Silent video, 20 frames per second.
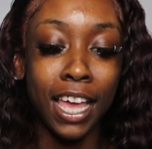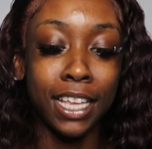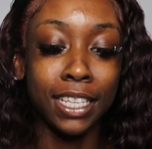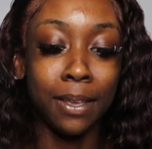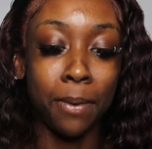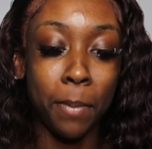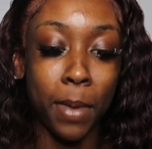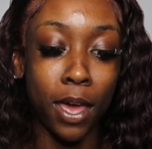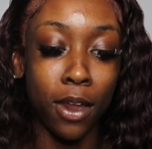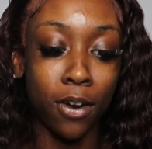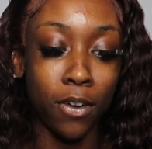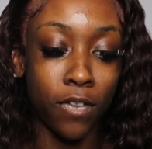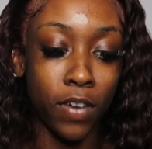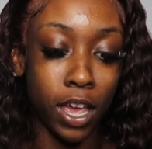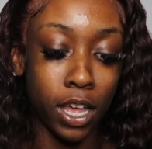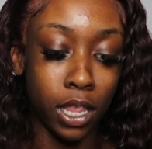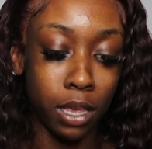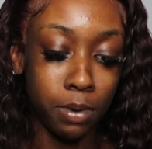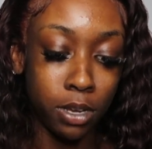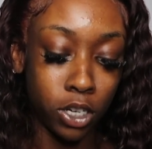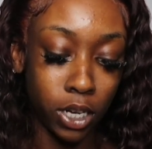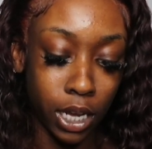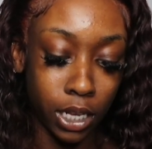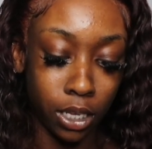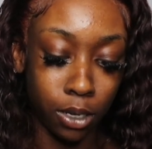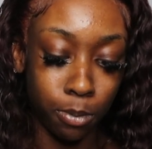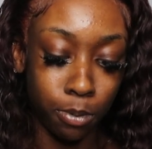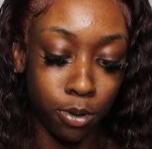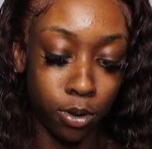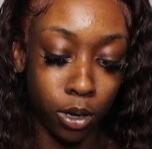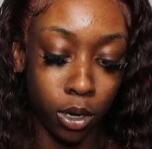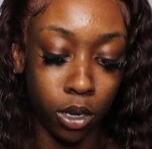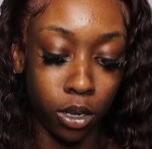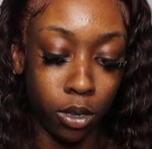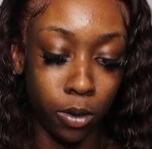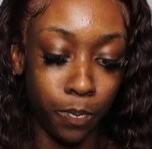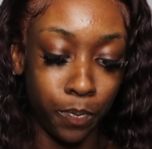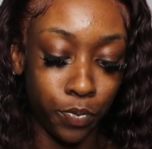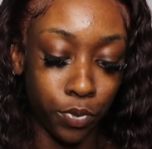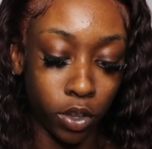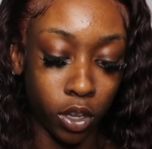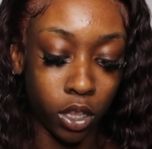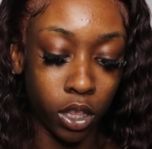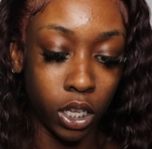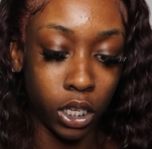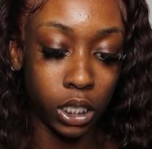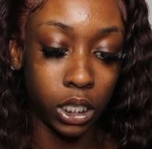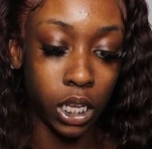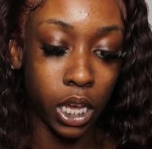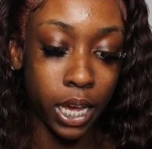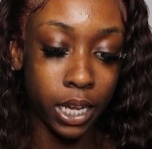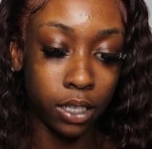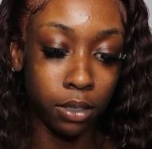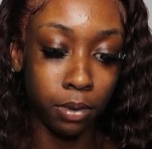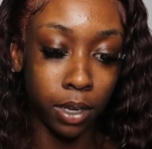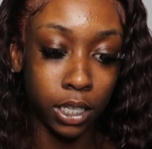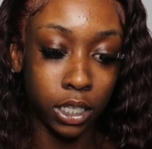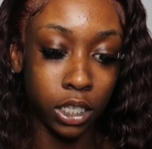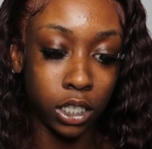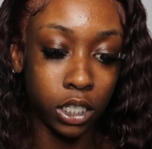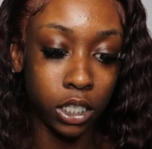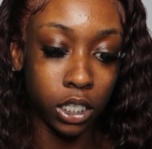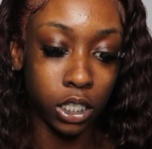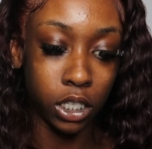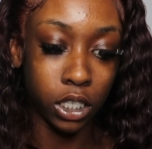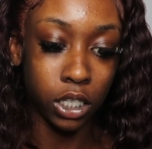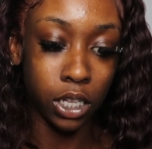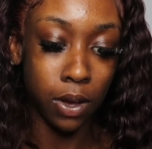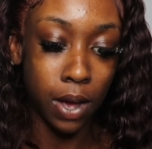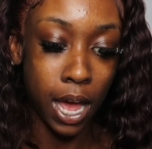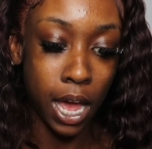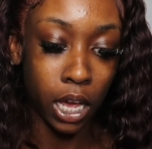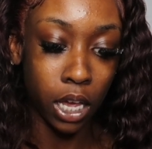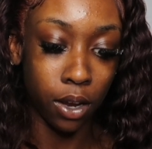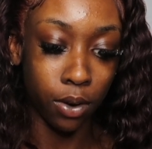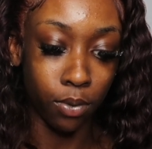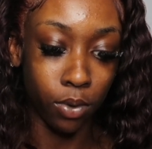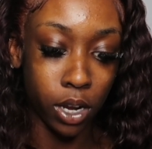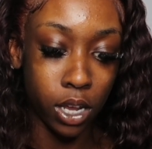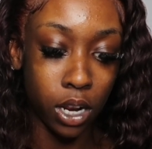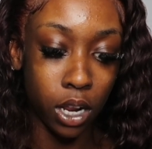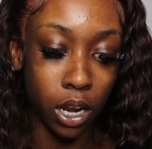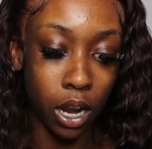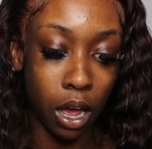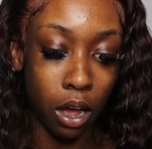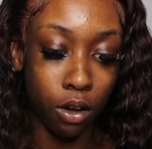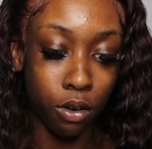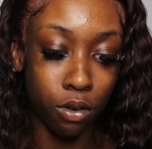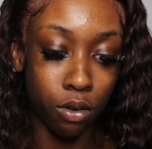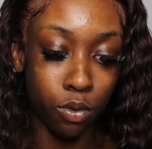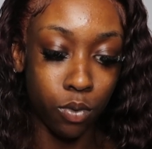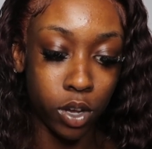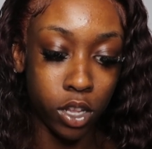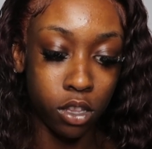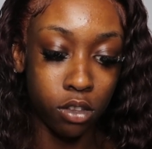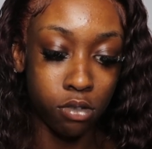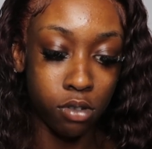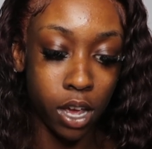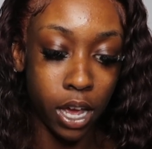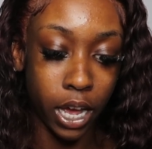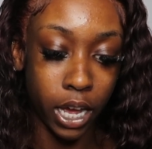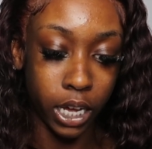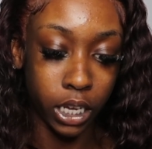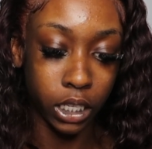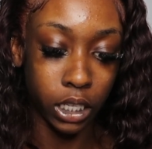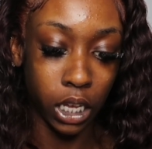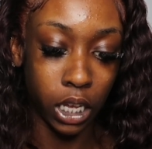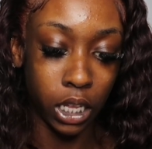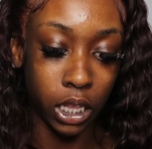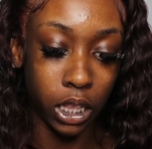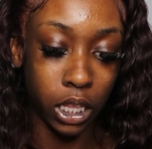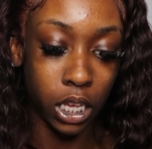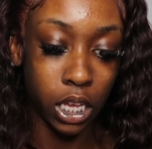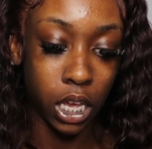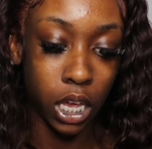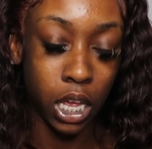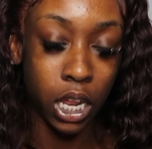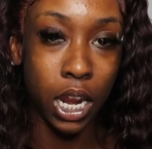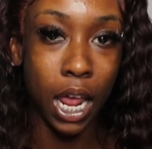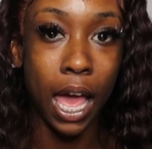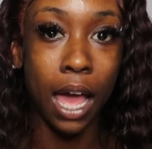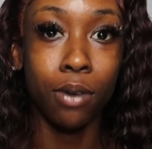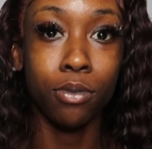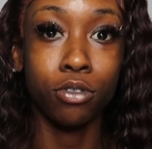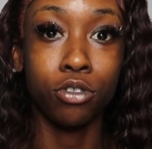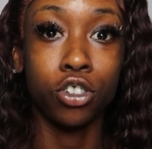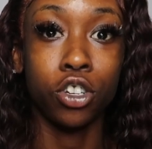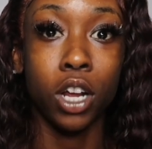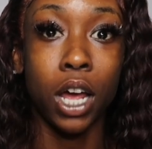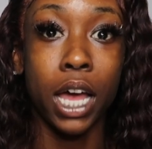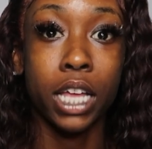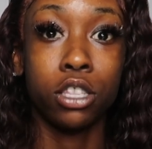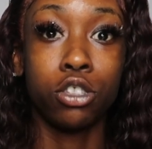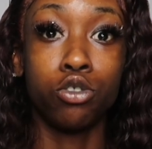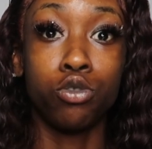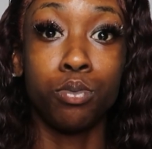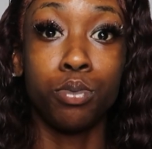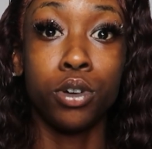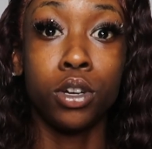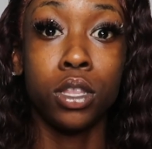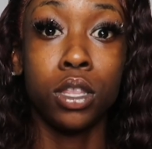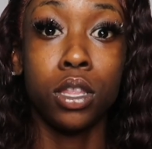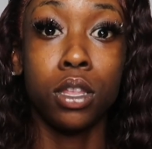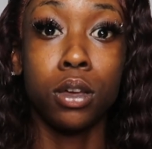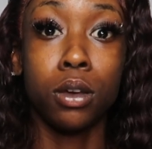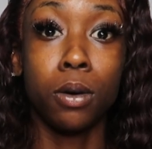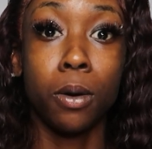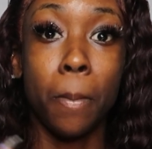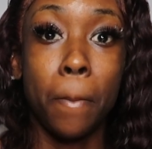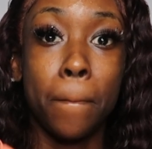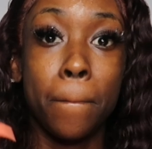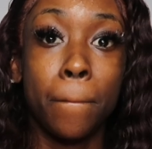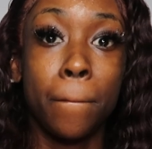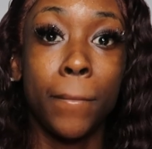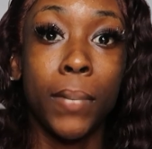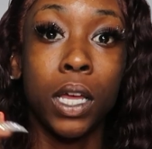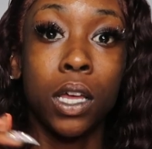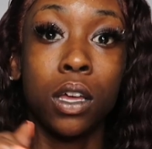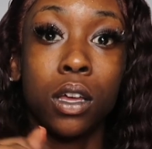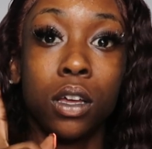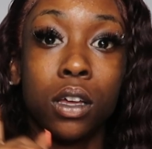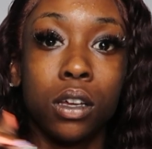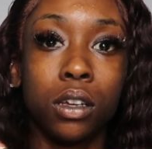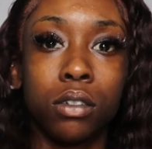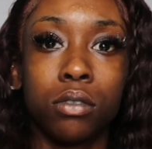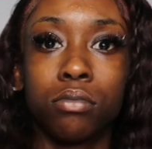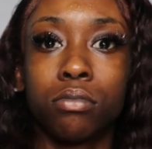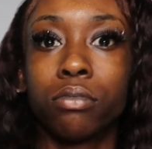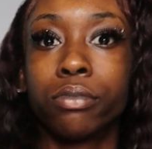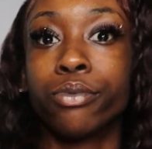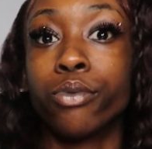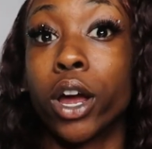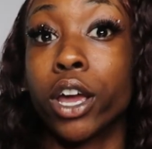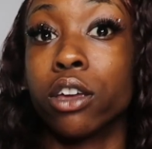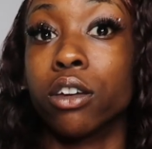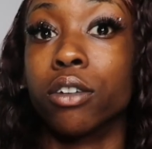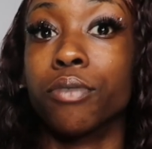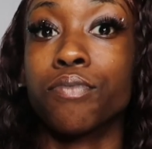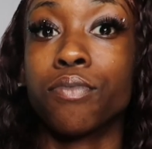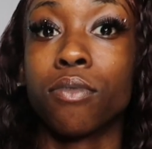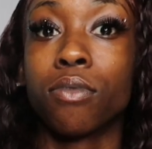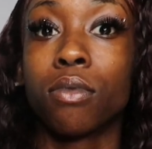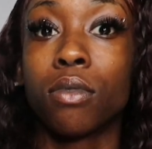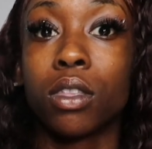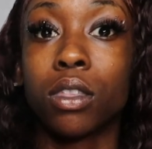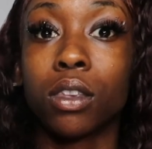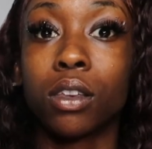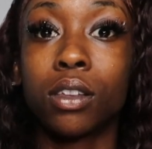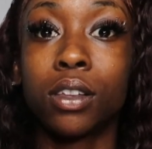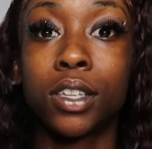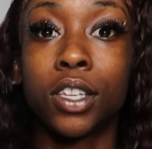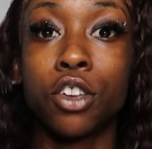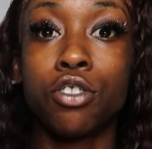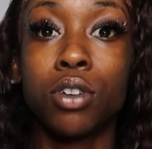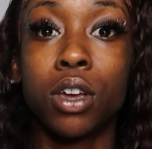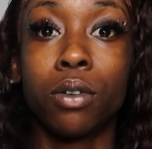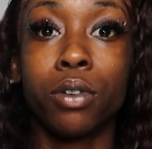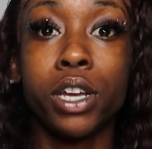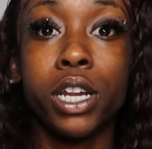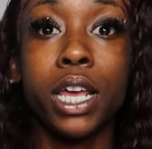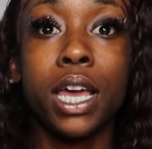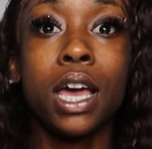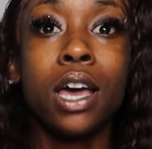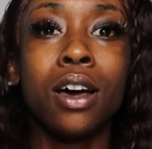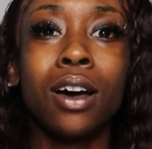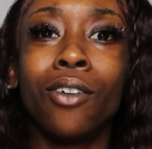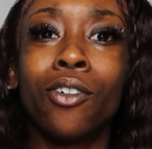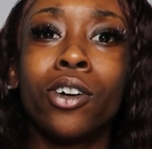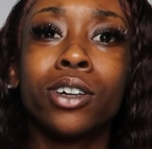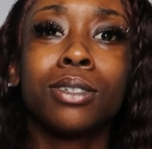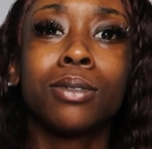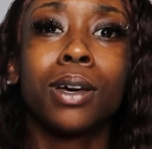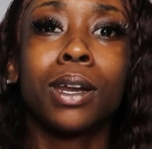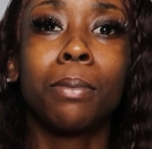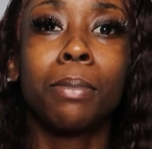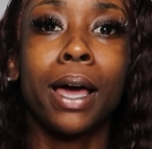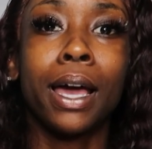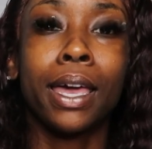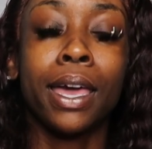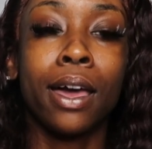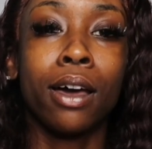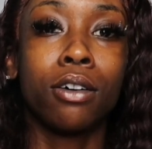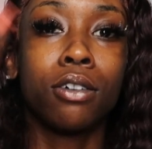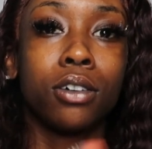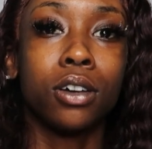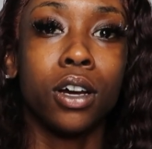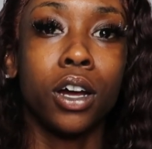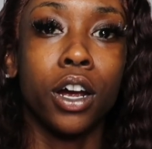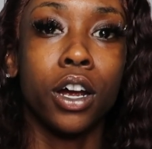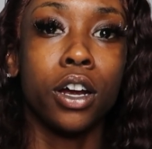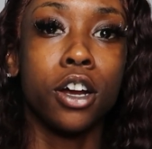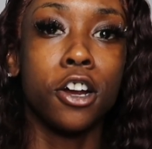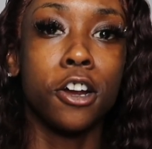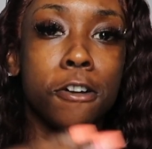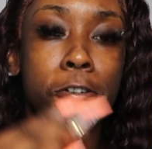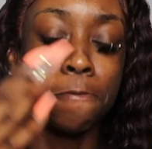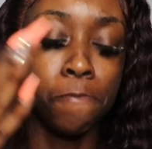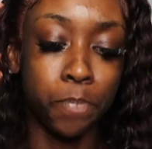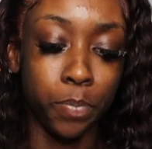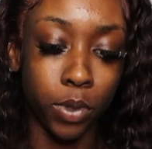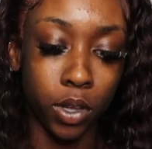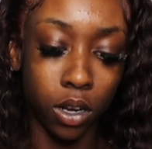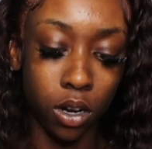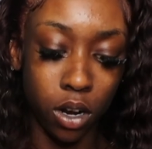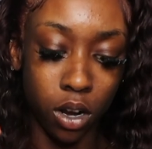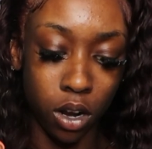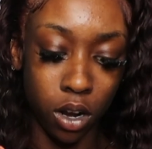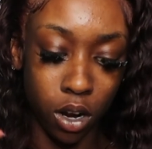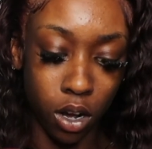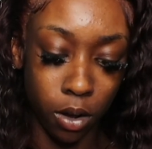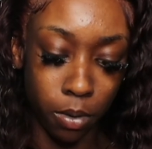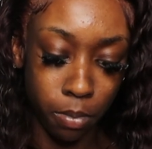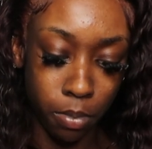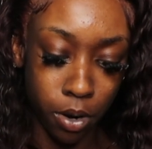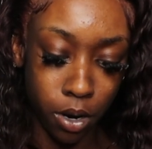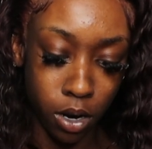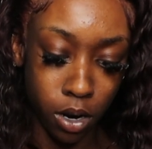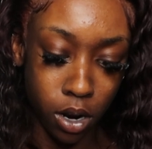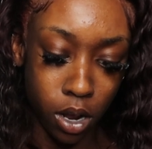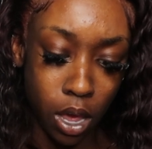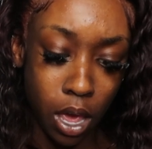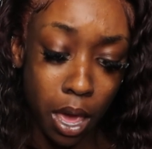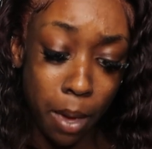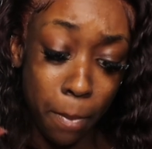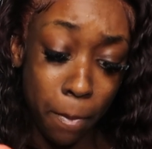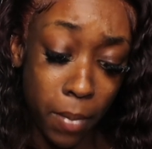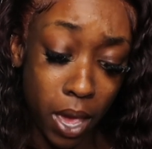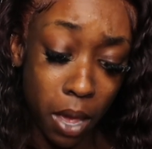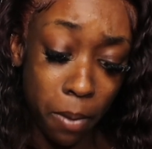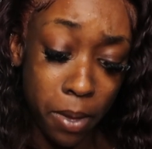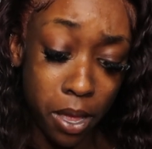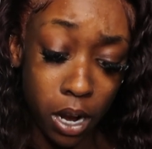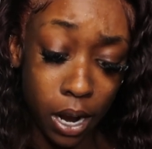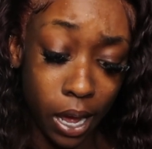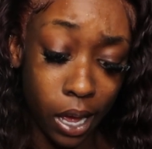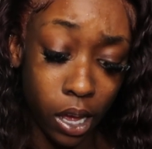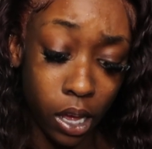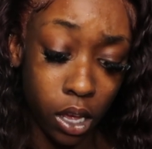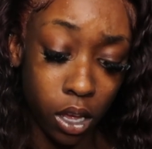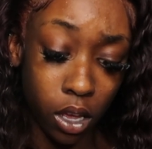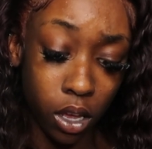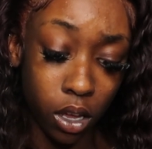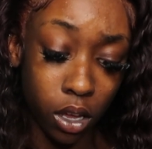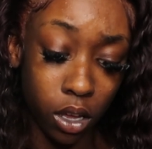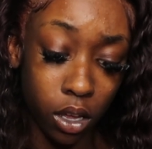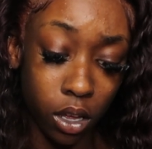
as a matter of fact let me try to pull up the text messages so I can read along with you guys and then I will try to put them right here so you can read it of course I'm gonna block out her number maybe not